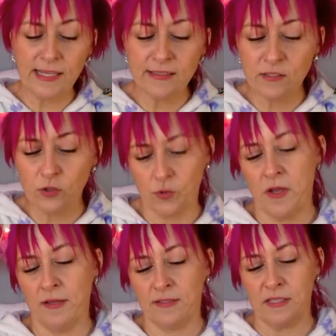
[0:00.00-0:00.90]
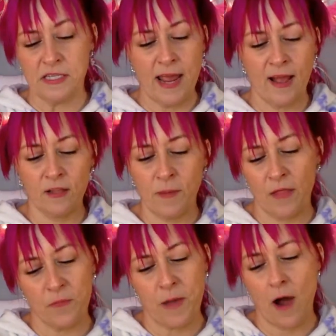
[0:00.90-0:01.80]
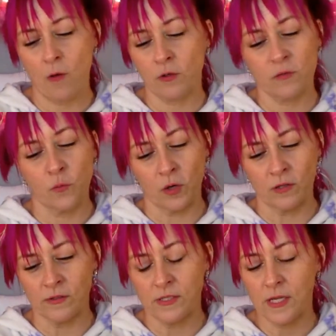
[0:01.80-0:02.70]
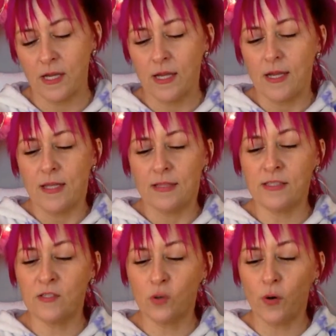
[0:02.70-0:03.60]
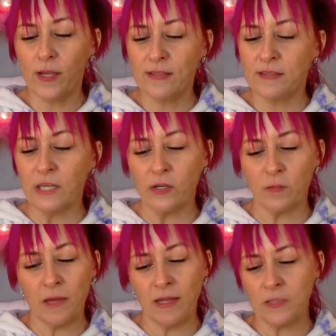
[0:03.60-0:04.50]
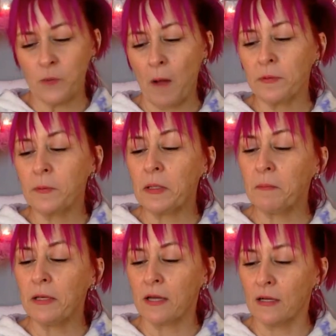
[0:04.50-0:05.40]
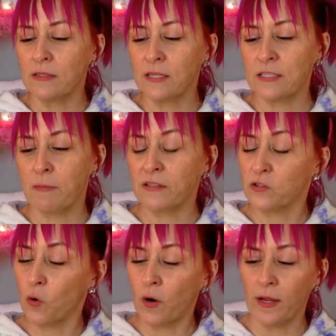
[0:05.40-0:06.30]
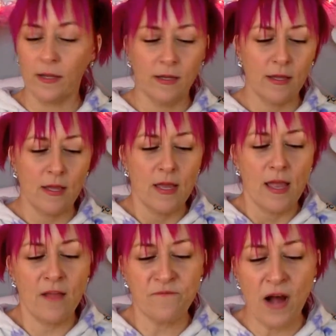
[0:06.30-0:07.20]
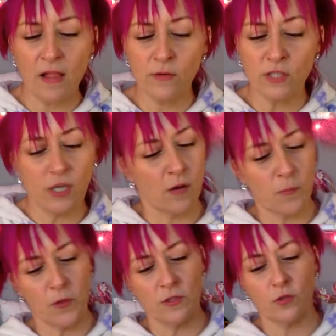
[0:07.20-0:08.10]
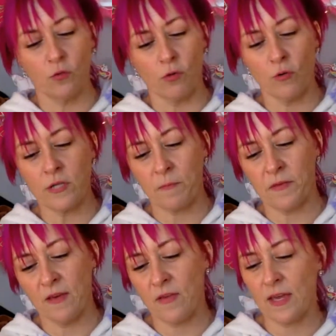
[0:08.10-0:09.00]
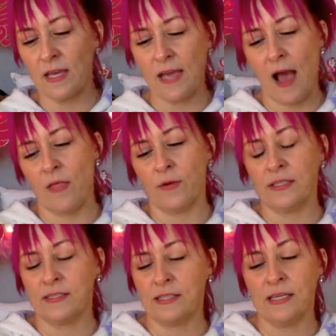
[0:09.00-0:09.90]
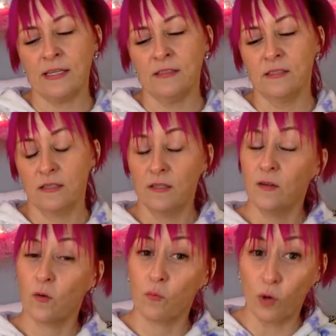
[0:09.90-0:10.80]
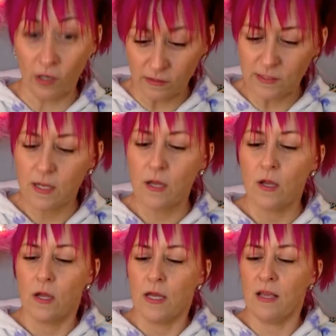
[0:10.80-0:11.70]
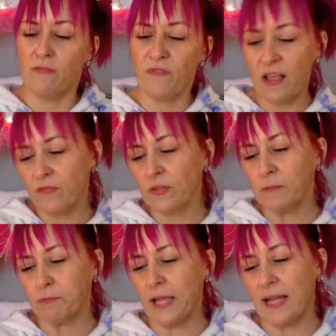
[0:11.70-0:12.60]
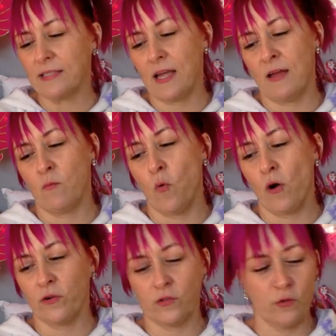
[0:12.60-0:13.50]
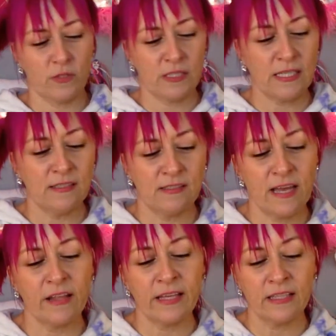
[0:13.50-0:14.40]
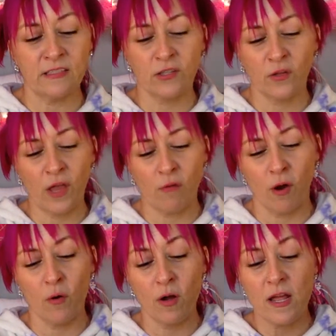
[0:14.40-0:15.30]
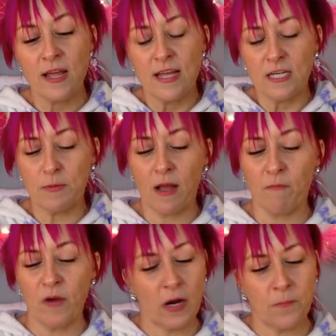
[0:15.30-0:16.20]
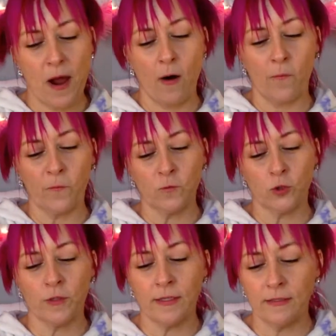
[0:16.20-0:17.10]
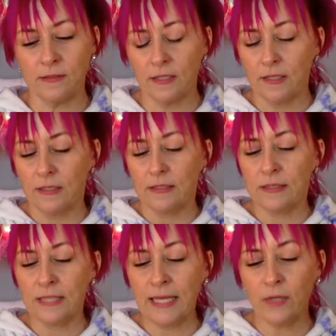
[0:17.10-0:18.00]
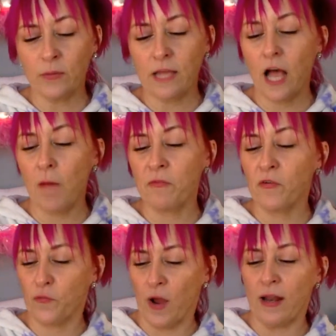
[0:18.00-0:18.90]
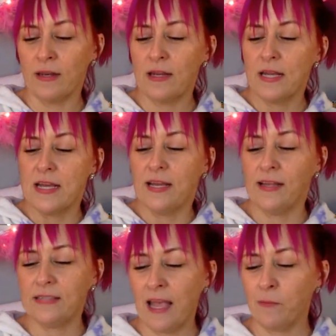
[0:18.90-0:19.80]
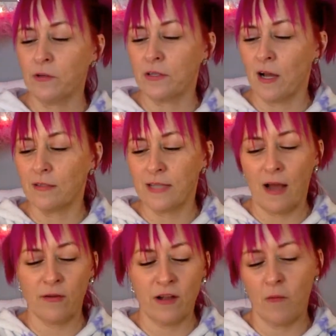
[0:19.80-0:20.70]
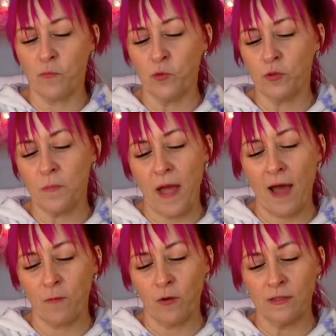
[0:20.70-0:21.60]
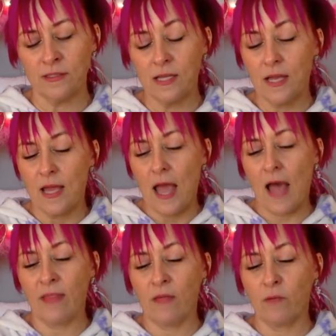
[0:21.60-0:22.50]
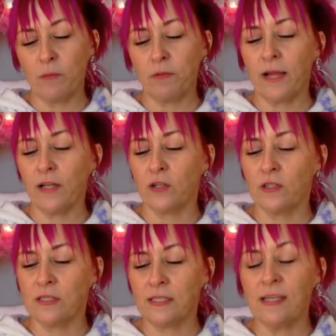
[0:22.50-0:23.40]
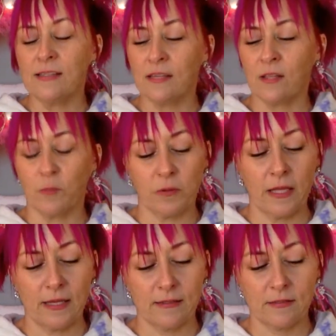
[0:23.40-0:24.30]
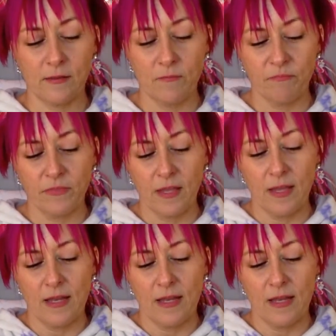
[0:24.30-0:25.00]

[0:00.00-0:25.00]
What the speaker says: Seeds and Trees is a tale about the power of words. This story is dear to me. It's probably because it's my story. It follows a young prince who grows up giving and gathering seeds, words. He faithfully plants and waters those seeds daily until they grow to become very powerful trees. Later, with the help of a friend, he is able to cut down and uproot the bad ones and then replant good seeds in their place.